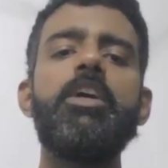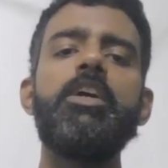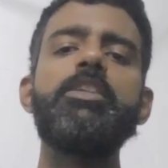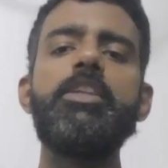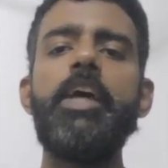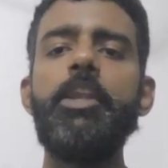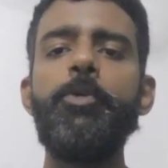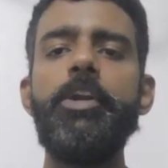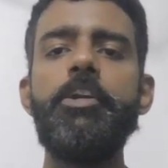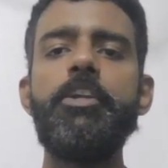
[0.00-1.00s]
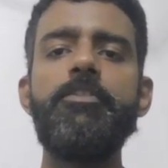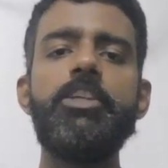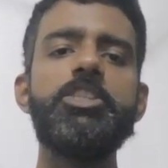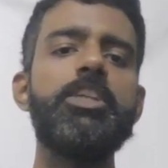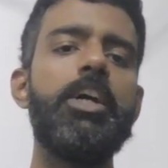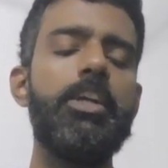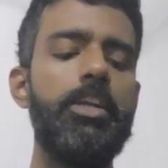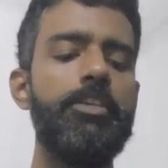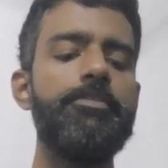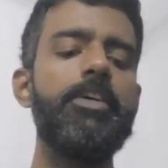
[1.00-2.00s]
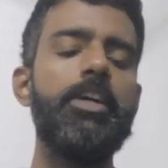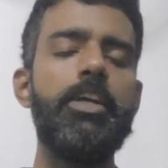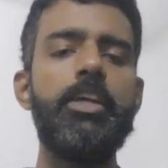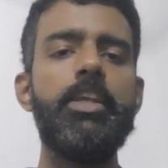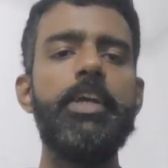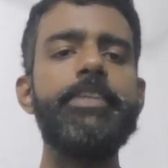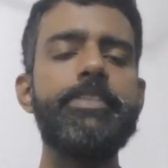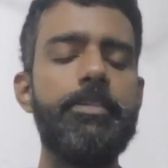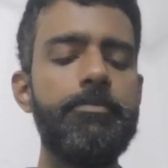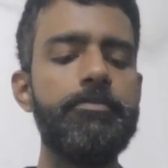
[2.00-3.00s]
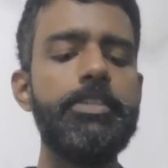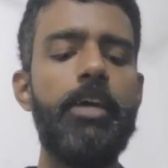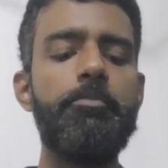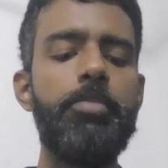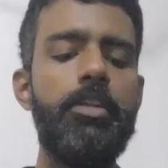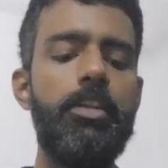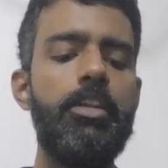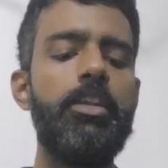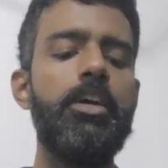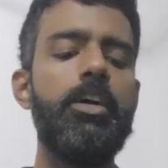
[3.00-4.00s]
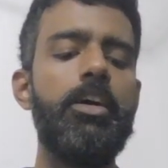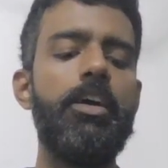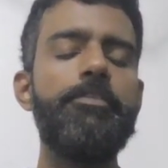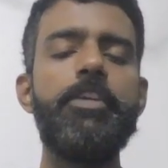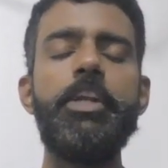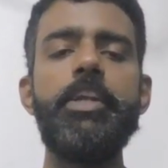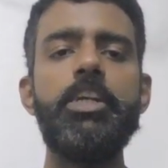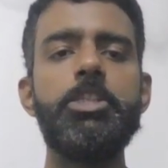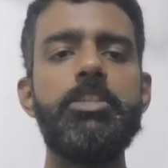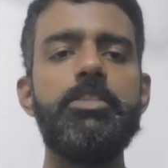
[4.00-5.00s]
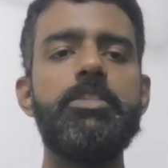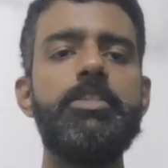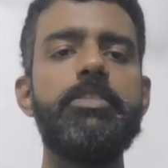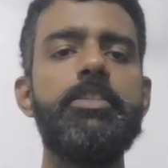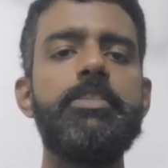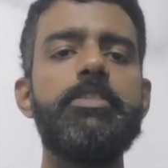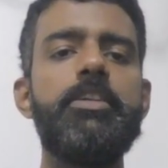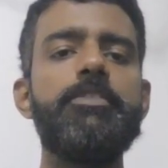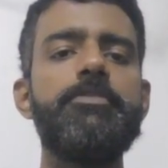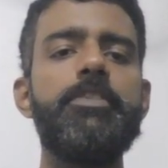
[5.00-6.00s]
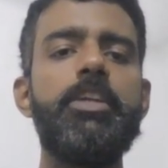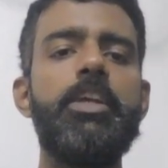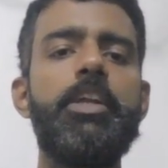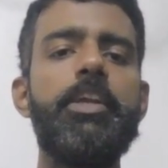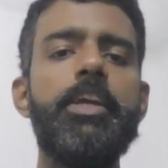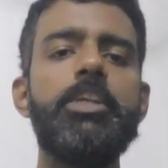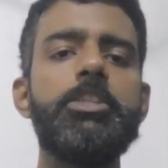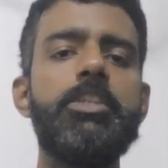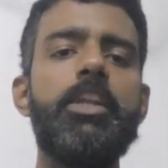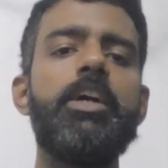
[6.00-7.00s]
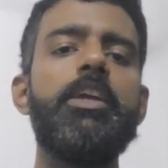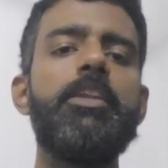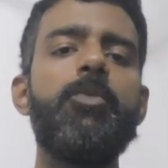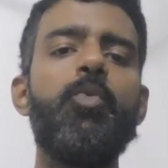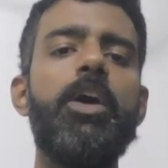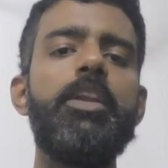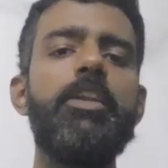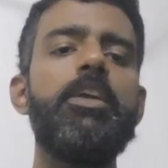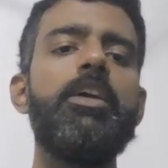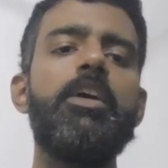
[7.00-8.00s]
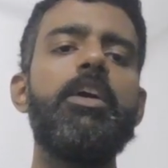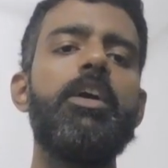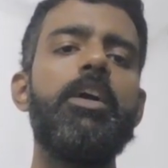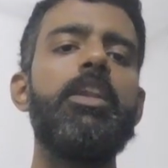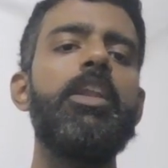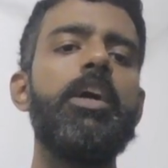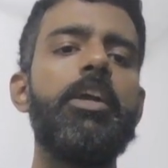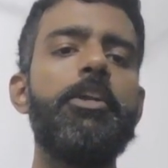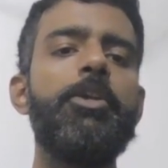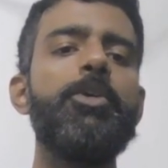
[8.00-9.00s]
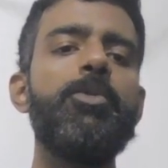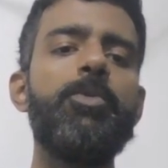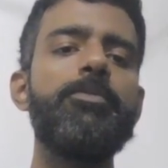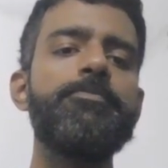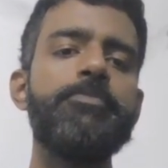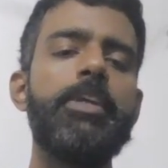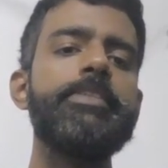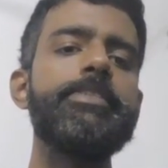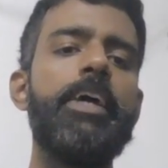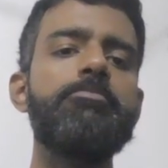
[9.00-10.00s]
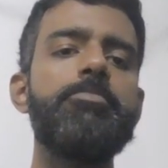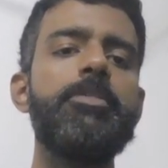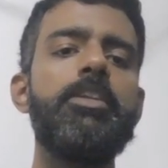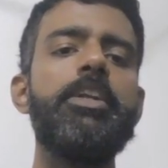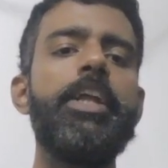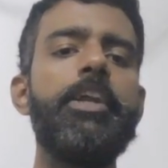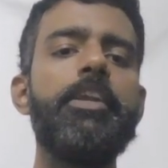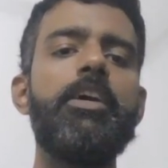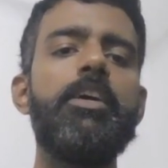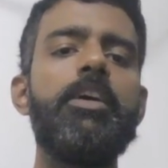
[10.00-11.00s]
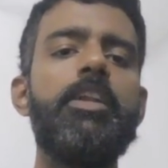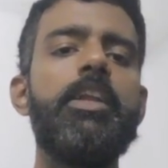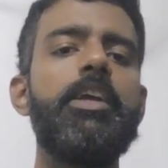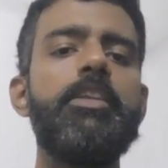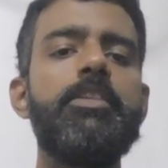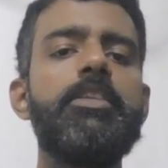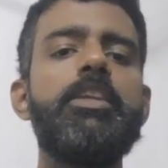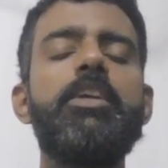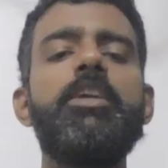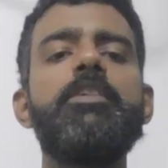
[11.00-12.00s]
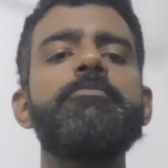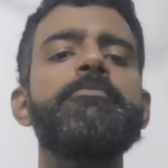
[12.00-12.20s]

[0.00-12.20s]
The nano editor will start, and if I write some sample free text, this is free text line 1, line 2, sample data line 3,